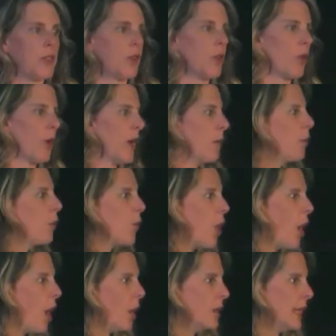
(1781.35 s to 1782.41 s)
incredible
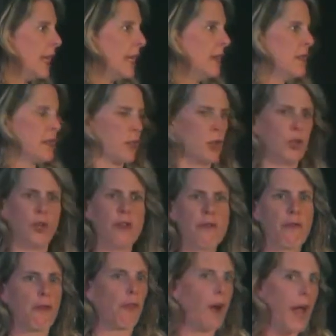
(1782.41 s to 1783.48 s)
colleagues, a
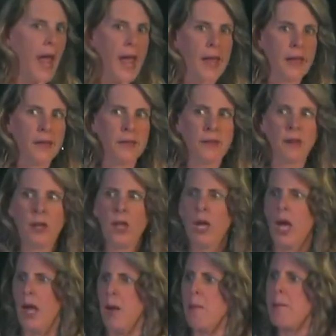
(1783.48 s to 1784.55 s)
good friend,
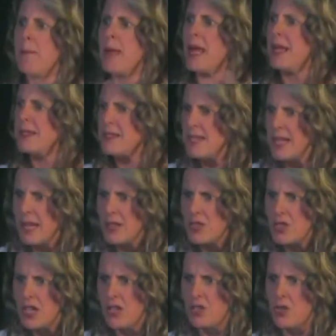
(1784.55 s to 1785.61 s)
an amazing
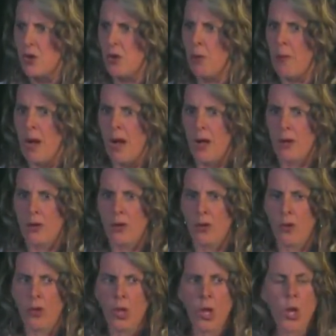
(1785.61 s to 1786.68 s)
educational model?
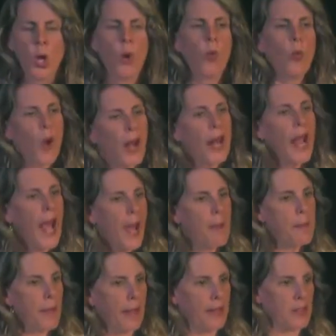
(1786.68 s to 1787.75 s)
What
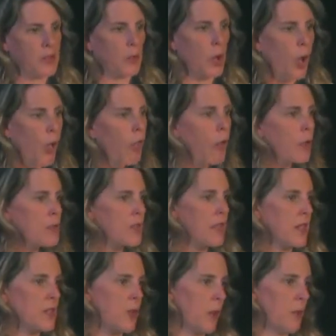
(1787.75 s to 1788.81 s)
happens when all those
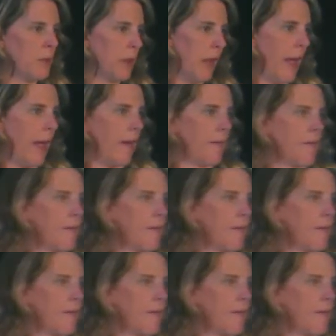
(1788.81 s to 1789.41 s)
things are in play?